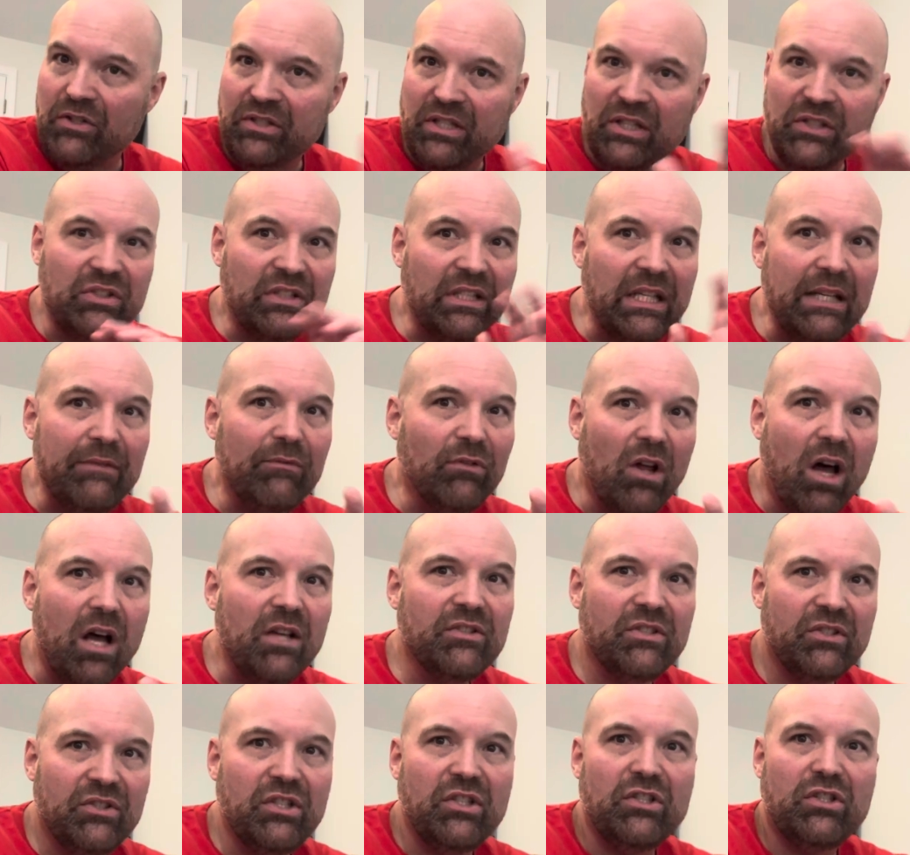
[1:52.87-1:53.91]
This Steve
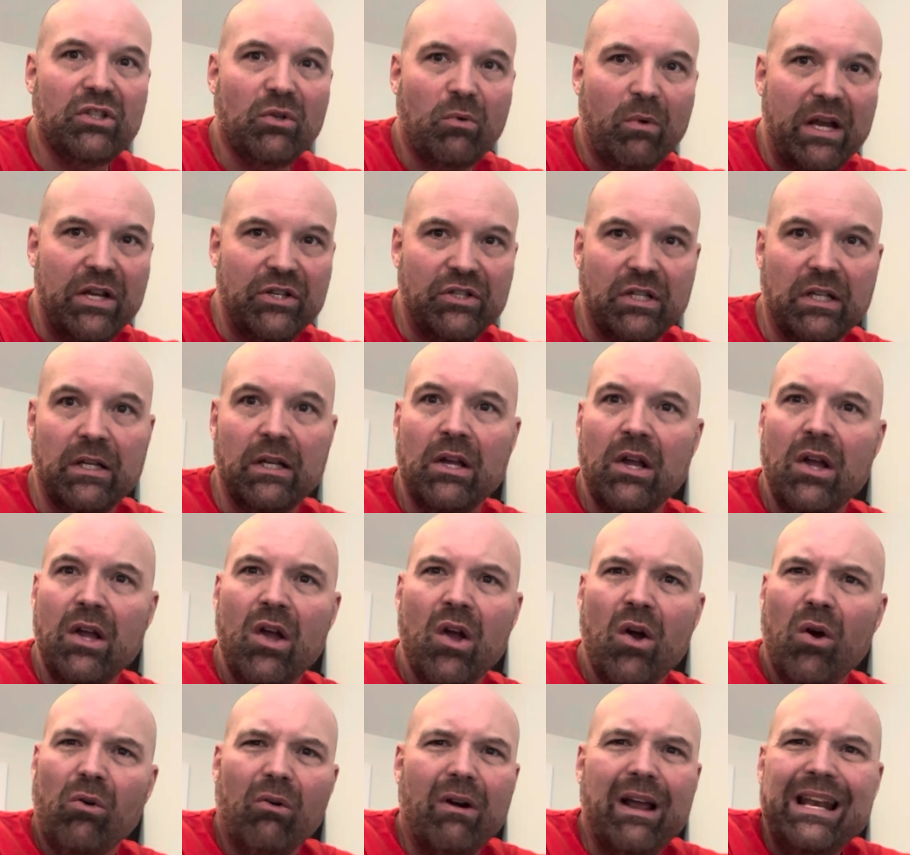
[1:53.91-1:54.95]
Lawson situation,
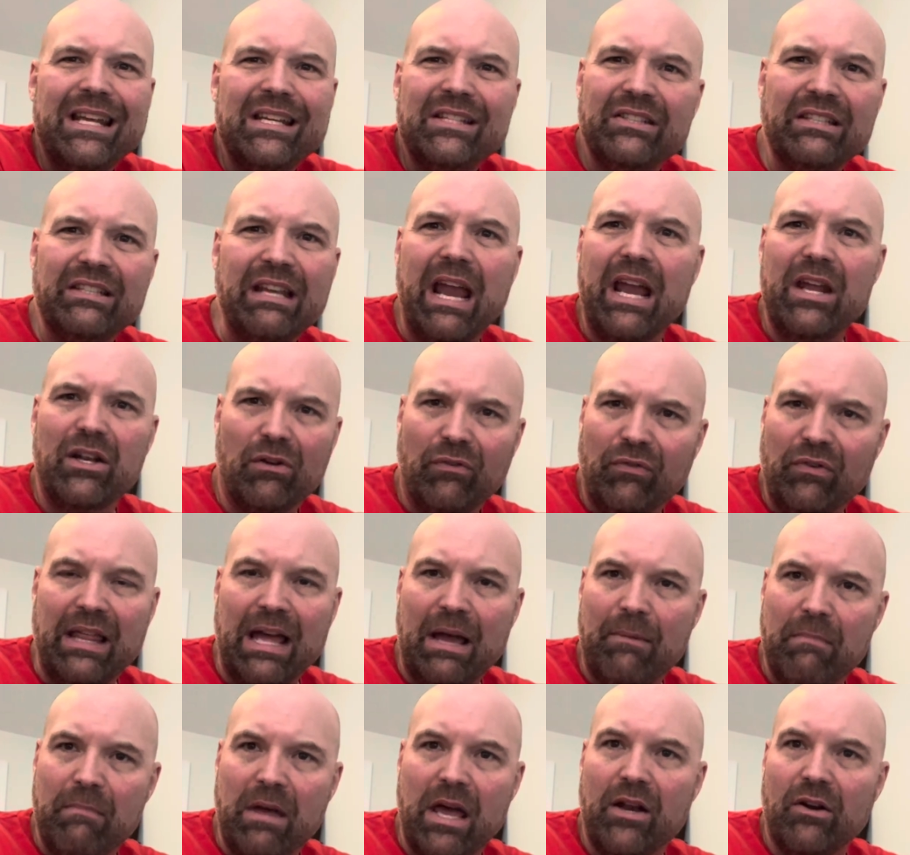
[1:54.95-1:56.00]
or any scandal for
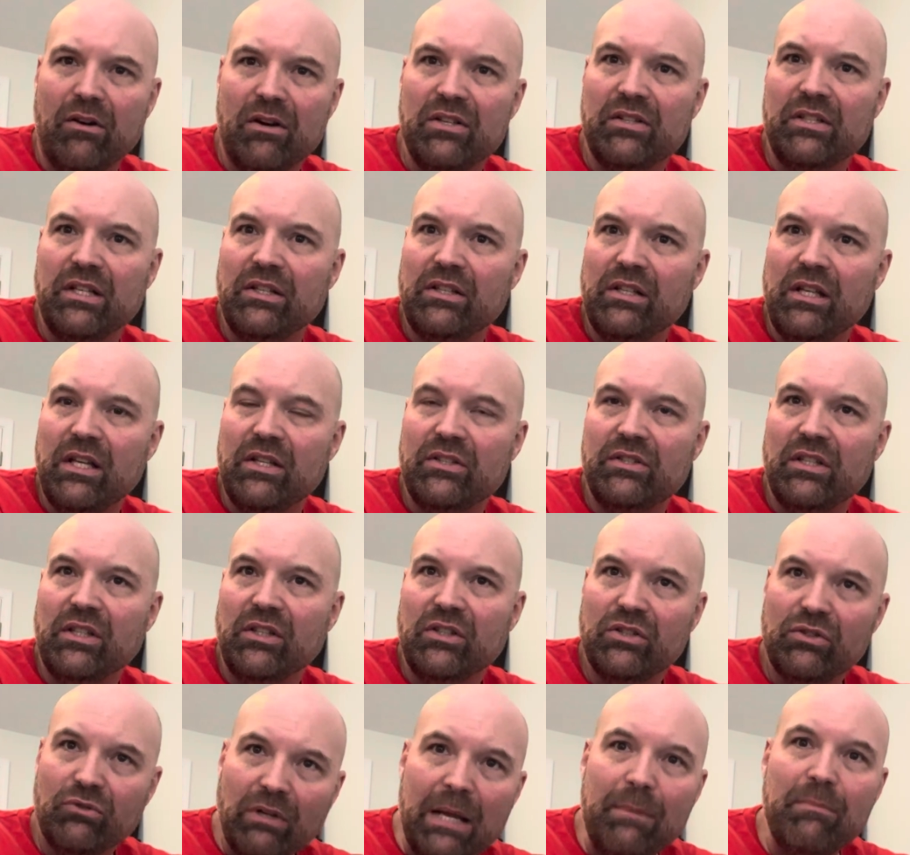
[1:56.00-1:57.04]
that matter, is an
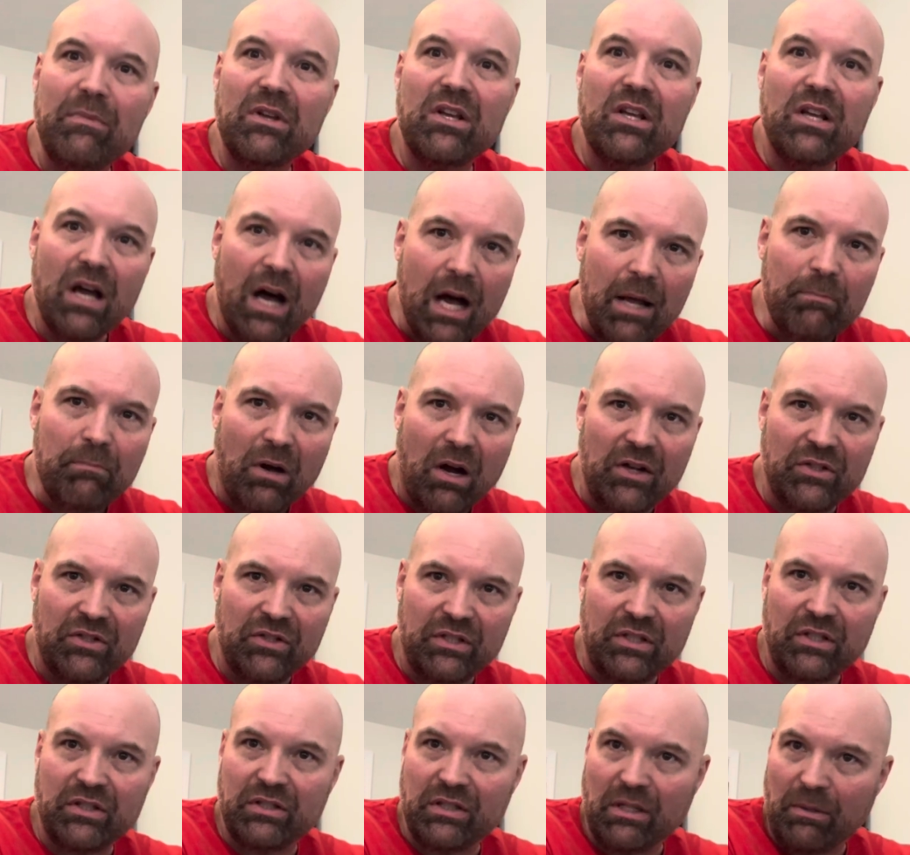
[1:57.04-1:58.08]
extreme gut punch
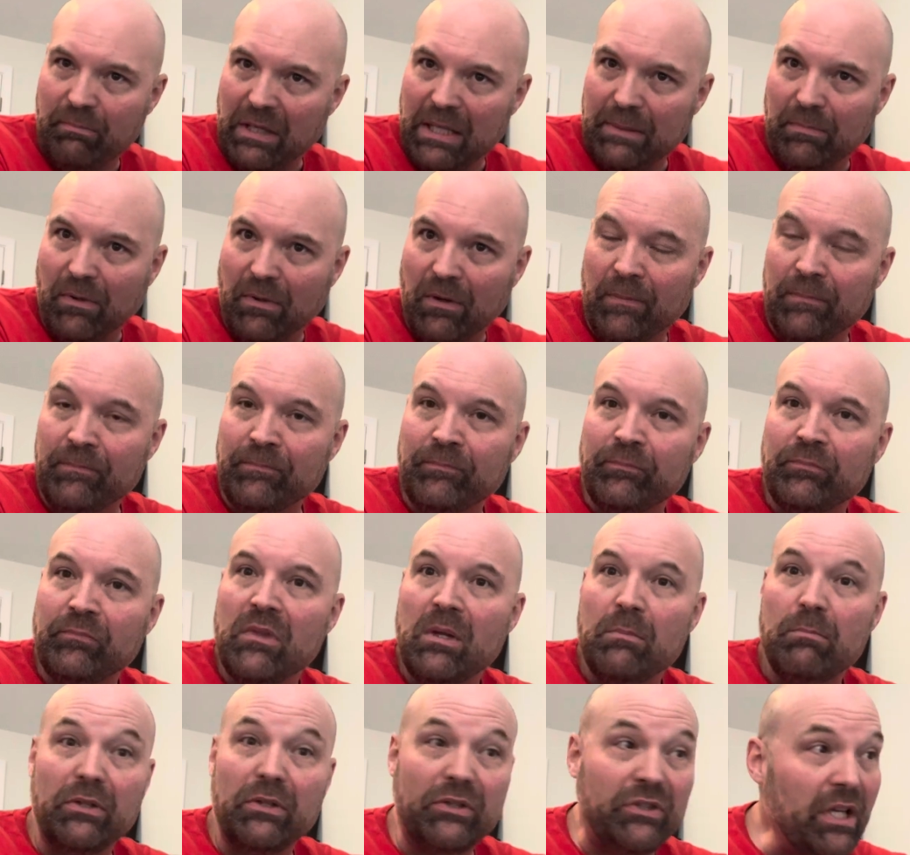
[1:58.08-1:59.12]
to some people,
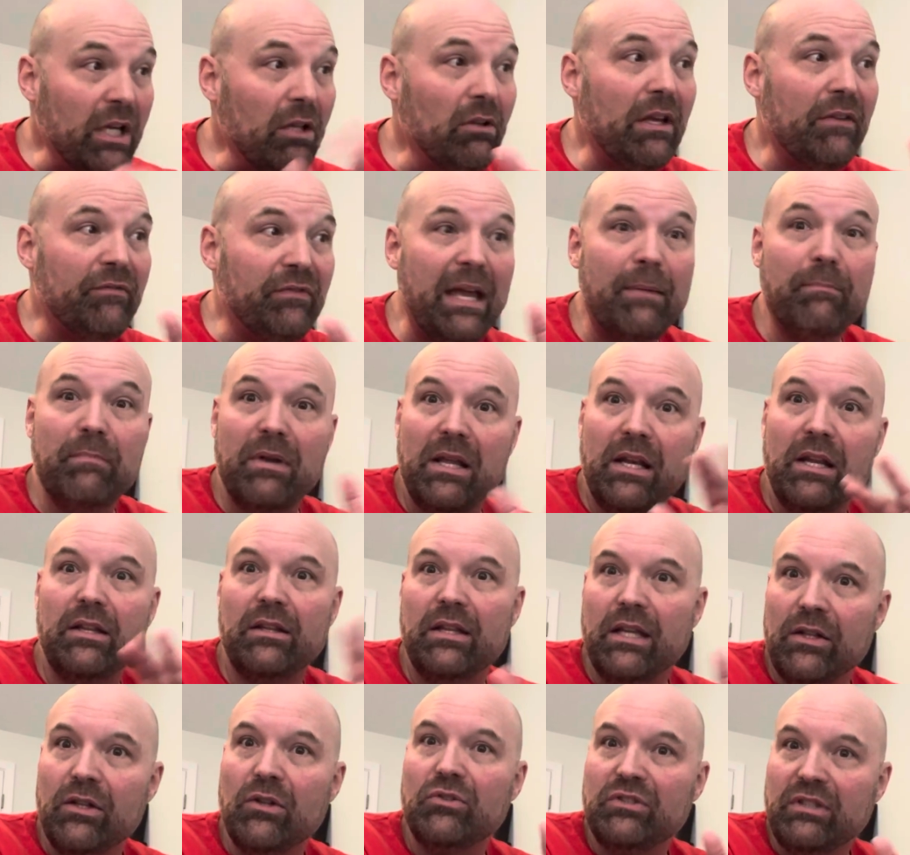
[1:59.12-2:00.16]
particularly if they've been
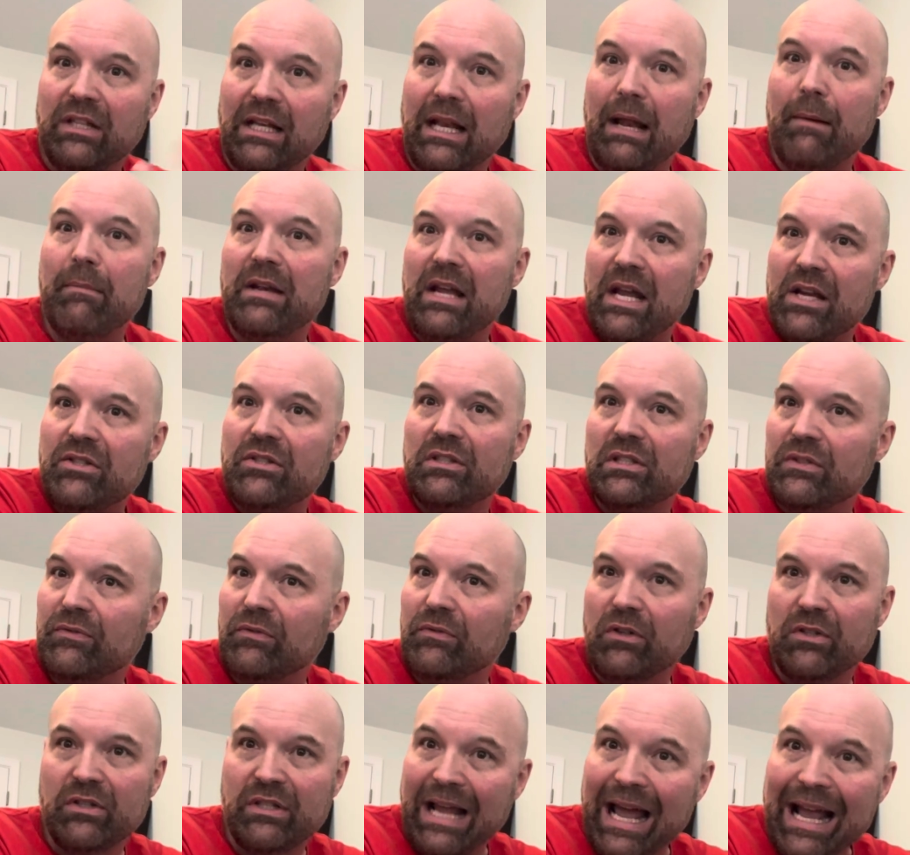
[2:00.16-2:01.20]
in those denominations
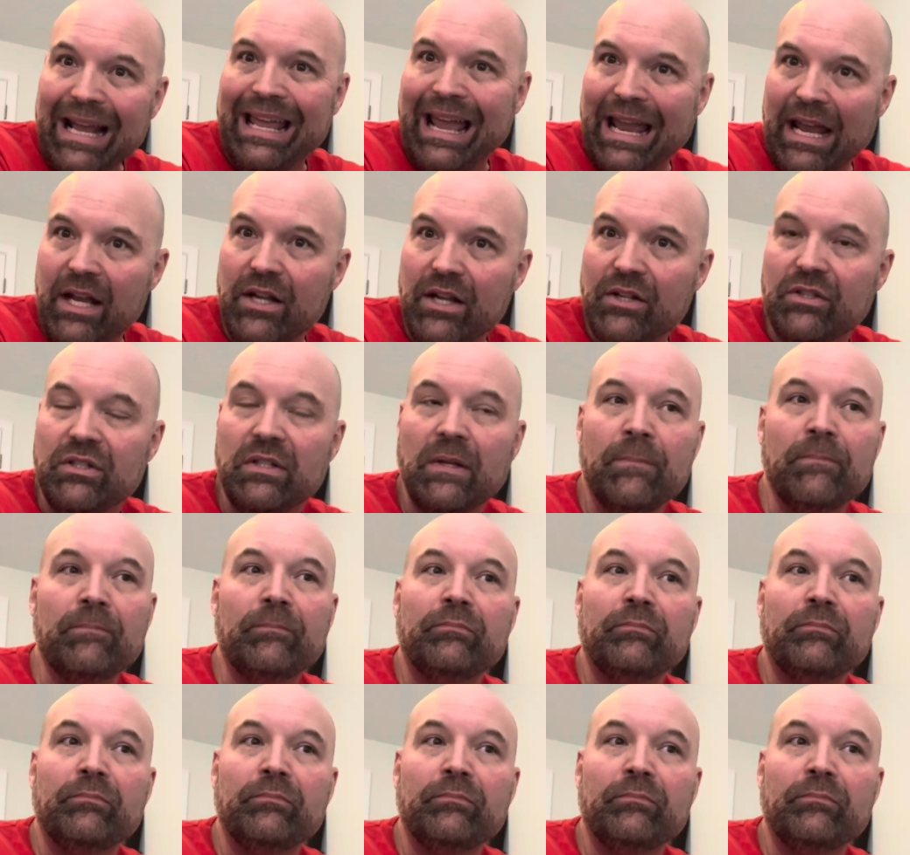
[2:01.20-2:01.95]
for decades.